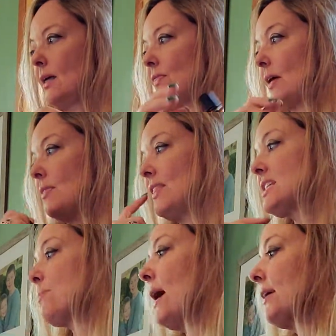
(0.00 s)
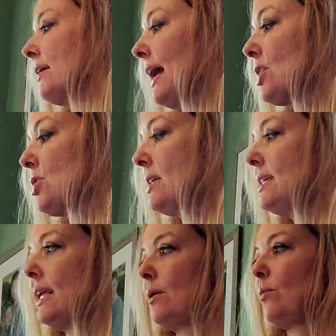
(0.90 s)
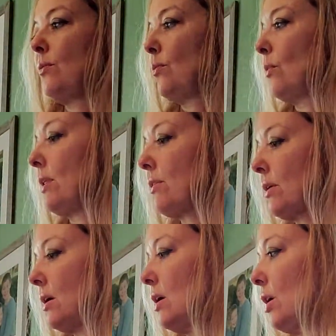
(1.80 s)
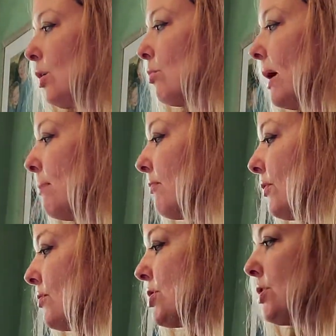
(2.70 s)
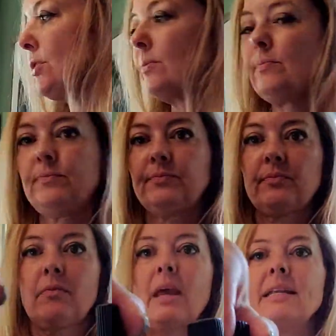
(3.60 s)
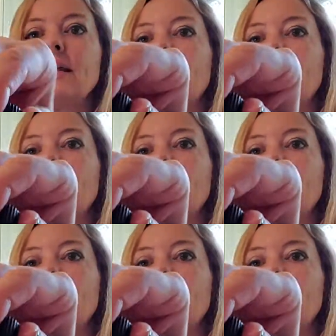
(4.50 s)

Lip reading: this bottle, and I actually did it with grapefruit too. I did it